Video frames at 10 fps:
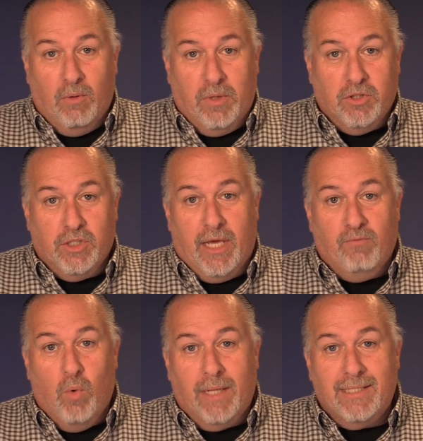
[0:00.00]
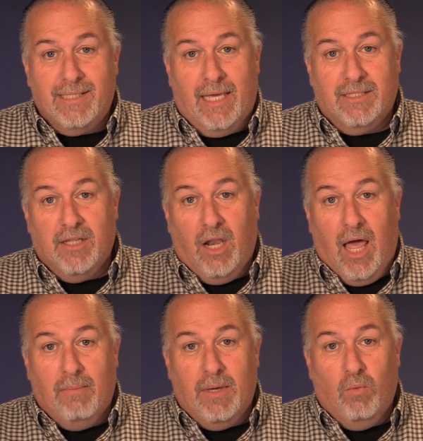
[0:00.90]
We usually have one stays in the
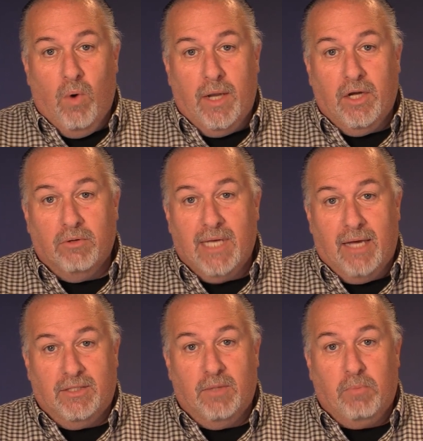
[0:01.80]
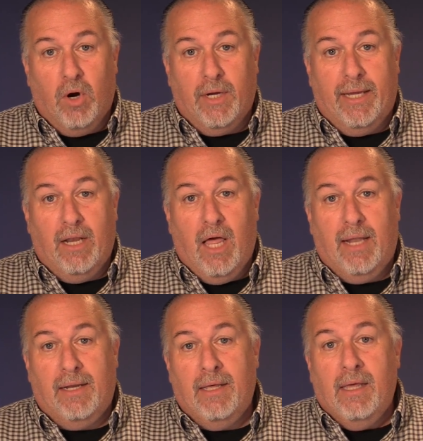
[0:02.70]
lobby, one goes out to the parking
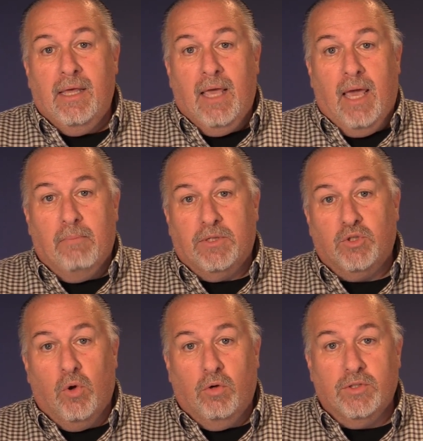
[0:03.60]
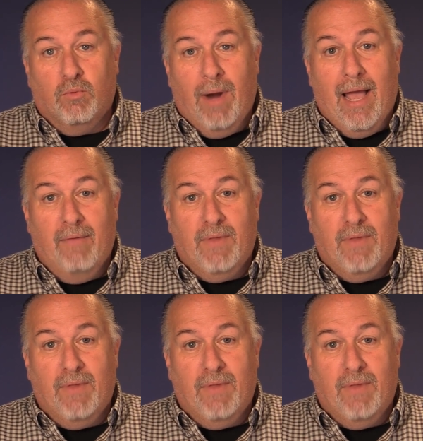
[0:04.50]
lot and patrols around.